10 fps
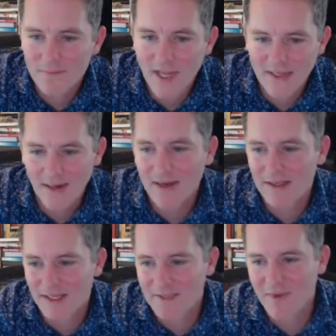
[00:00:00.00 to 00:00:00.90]
And
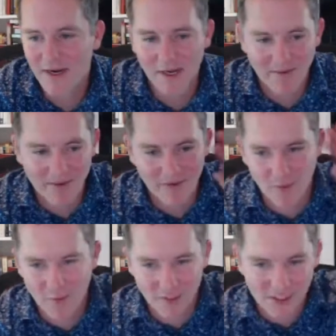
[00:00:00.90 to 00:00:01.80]
luckily, it's big enough that if
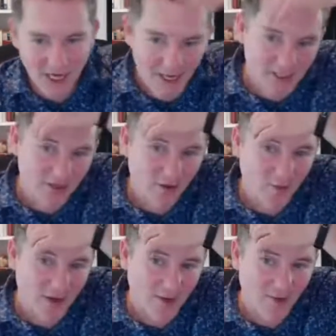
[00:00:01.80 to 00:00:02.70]
we put the chains all the
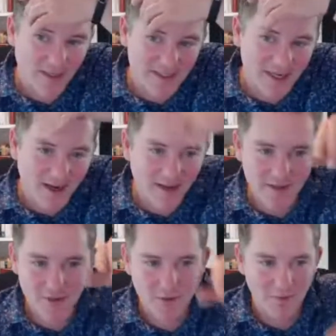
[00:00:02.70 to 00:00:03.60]
way to one
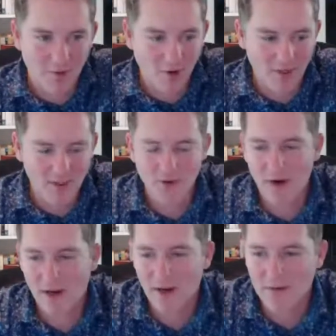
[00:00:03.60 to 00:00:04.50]
side, you can park a
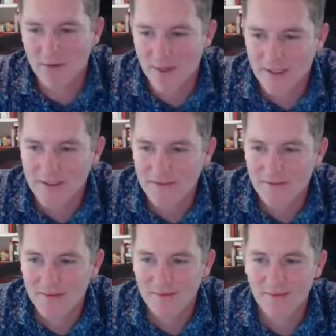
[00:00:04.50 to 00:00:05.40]
truck under it,
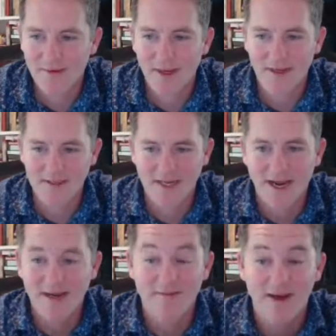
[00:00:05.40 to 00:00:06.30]
and it's
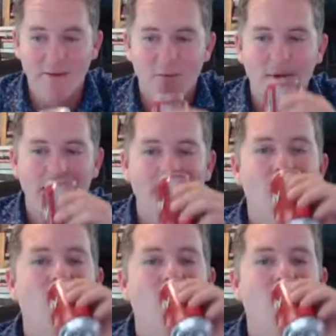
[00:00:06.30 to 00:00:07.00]
kind of out of the way.